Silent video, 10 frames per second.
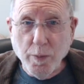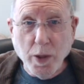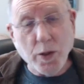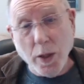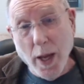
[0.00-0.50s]

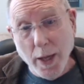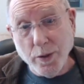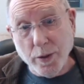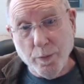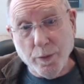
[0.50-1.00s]
much, and they
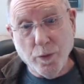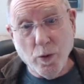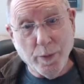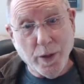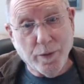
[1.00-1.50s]
actually
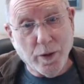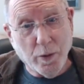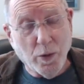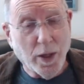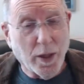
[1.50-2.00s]
performed it
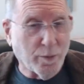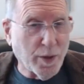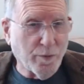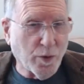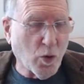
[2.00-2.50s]
very well. And
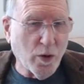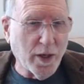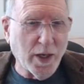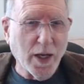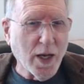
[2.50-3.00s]
we've
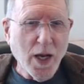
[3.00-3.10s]
recorded it.